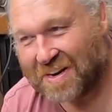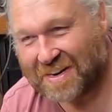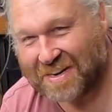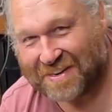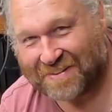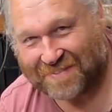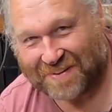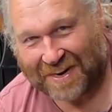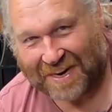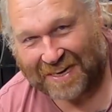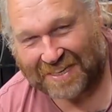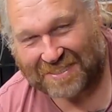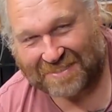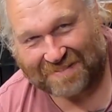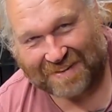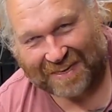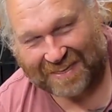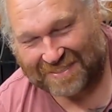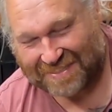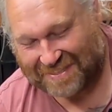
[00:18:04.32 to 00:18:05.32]
to leave
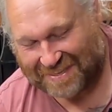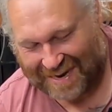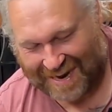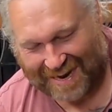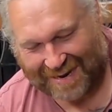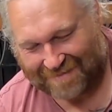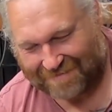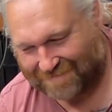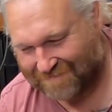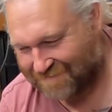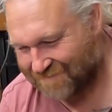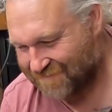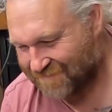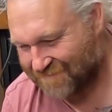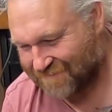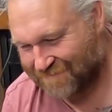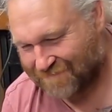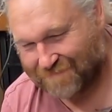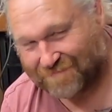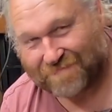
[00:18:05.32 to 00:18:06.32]
it. It's now
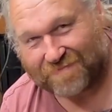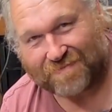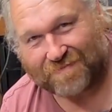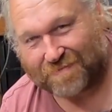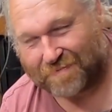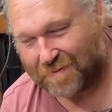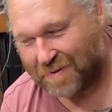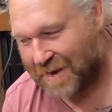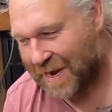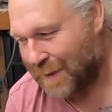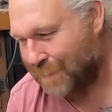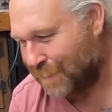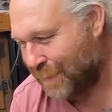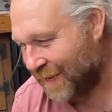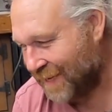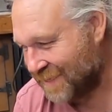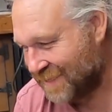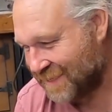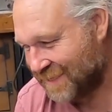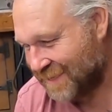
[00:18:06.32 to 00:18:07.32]

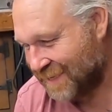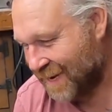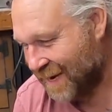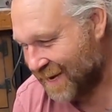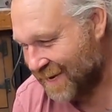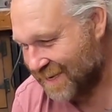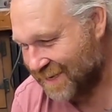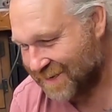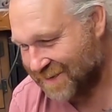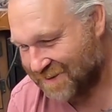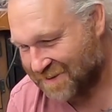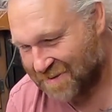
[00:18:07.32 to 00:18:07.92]
10:15,